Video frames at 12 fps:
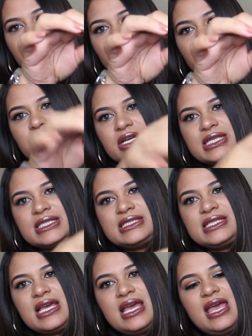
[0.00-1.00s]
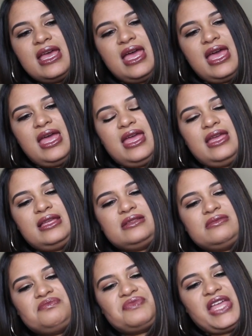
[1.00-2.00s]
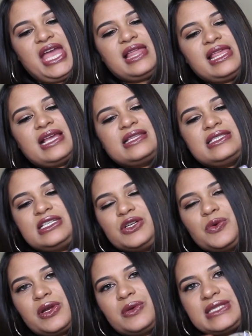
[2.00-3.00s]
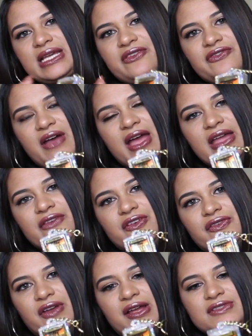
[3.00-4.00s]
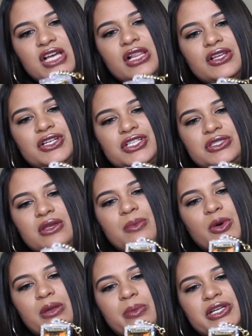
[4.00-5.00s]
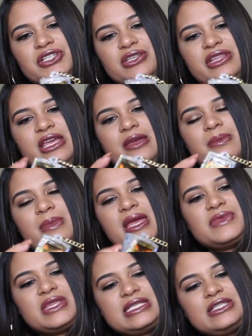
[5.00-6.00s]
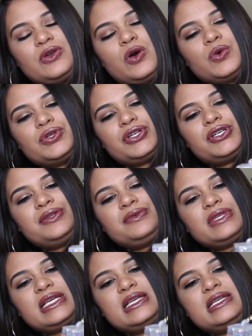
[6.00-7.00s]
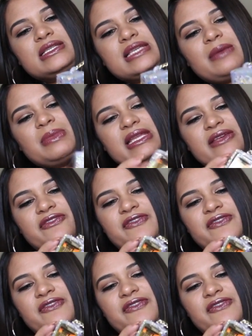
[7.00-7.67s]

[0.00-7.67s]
Body Works, and they had like a deal where it was like 5 for $5, so I bought a bunch of them. This little holder is, I believe,